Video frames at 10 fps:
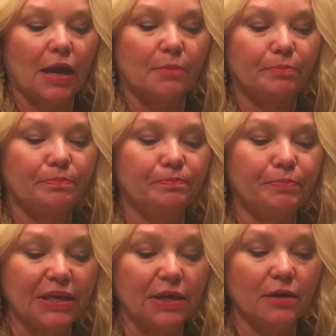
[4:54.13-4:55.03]
and
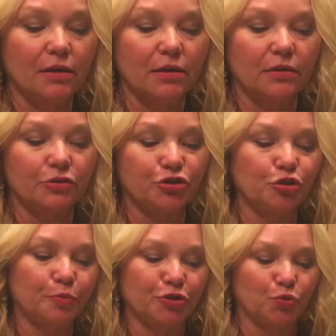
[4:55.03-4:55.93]
B, they're
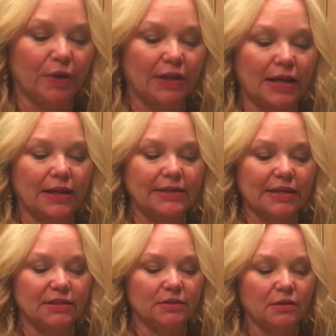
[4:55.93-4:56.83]
super sweet and they
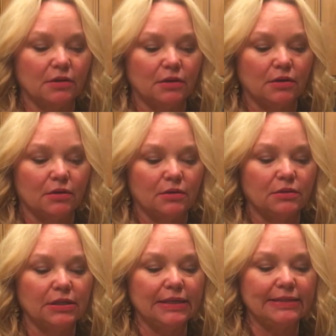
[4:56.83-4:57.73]
taste
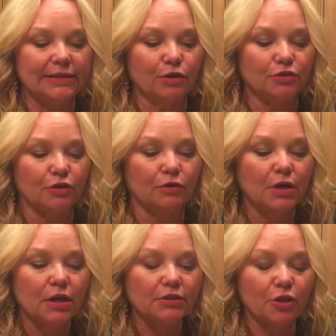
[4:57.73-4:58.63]
delicioso.
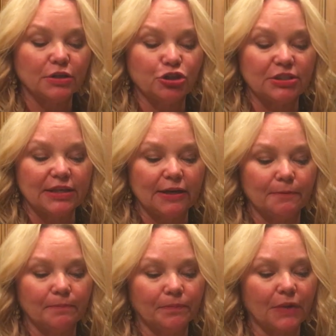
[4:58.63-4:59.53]
So as you
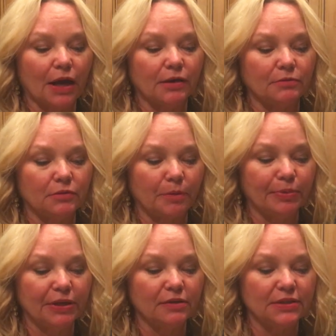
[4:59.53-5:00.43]
see, I'm
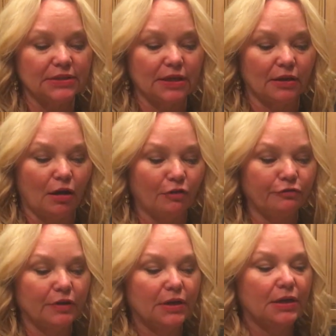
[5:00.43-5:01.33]
peeling the skin off,
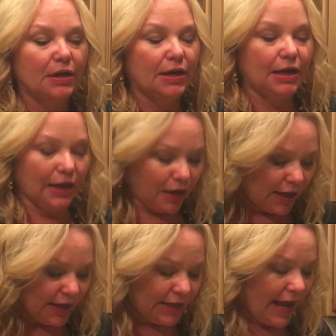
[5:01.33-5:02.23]
and I
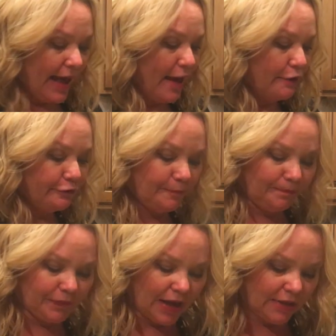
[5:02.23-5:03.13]
cut it in half,
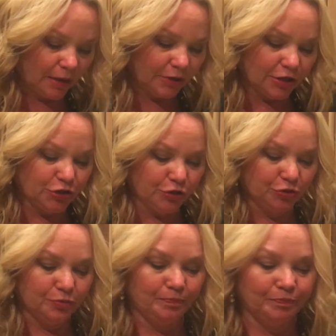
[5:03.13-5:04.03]
and then I'm going to
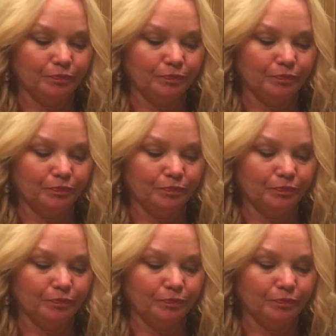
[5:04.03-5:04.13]
do